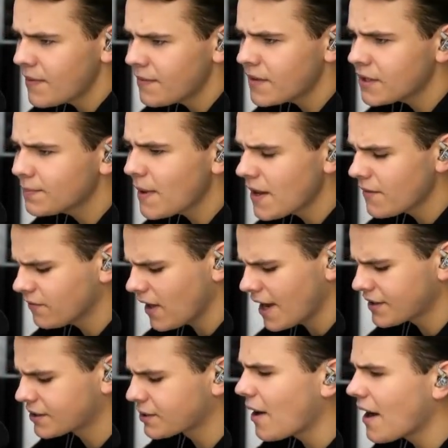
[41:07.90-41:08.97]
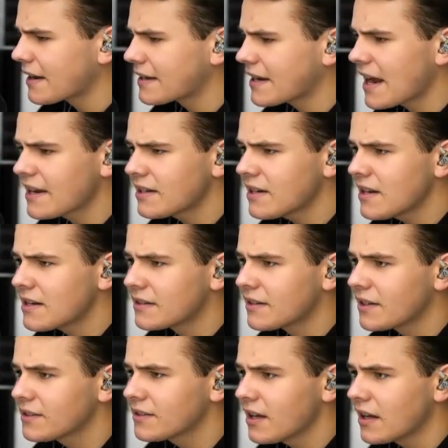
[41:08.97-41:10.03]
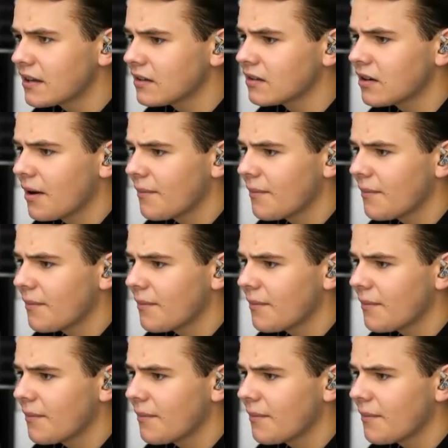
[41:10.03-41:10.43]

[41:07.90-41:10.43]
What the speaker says: But this plane flies quite nicely, doesn't it?